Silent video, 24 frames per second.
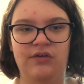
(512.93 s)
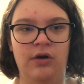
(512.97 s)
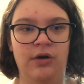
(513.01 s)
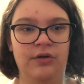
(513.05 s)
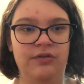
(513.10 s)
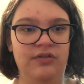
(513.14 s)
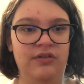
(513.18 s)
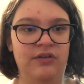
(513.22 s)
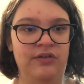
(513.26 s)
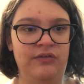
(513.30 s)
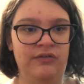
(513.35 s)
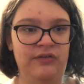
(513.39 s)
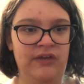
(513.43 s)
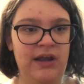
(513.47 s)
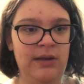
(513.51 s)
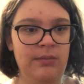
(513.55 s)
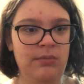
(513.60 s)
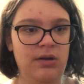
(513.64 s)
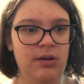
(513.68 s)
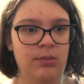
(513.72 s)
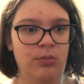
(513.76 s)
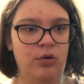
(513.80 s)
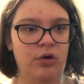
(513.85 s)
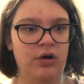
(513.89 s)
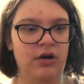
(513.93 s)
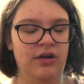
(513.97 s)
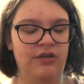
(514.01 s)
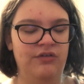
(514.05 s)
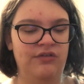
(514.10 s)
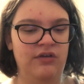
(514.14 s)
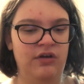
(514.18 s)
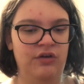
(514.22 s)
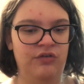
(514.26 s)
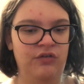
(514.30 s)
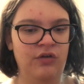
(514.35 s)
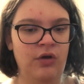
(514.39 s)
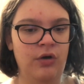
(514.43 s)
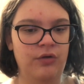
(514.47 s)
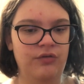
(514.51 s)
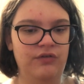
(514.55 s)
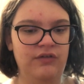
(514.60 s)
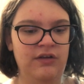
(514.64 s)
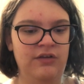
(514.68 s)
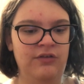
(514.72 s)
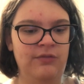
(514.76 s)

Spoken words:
aren't the same anymore as an adult.